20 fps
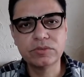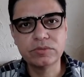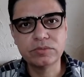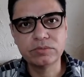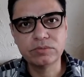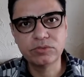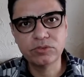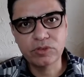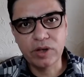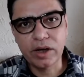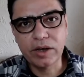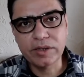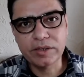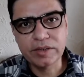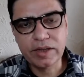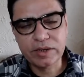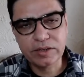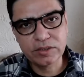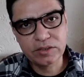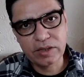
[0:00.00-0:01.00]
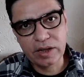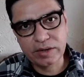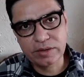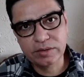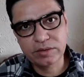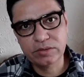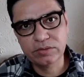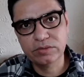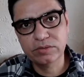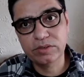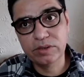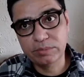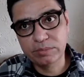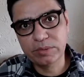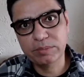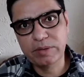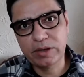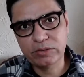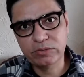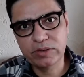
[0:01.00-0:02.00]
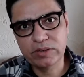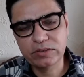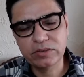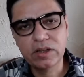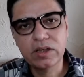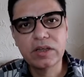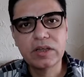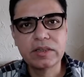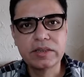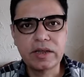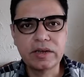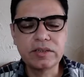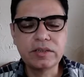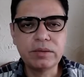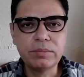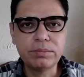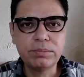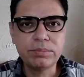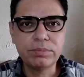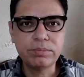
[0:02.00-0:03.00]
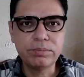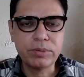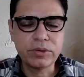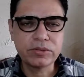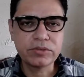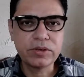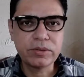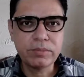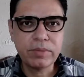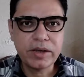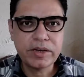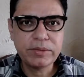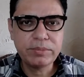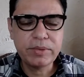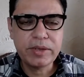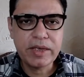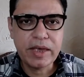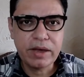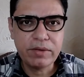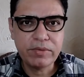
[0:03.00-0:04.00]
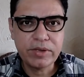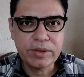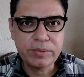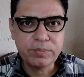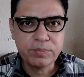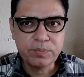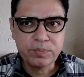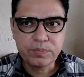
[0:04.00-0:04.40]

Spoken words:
sign that symptom, as well as that the person might be having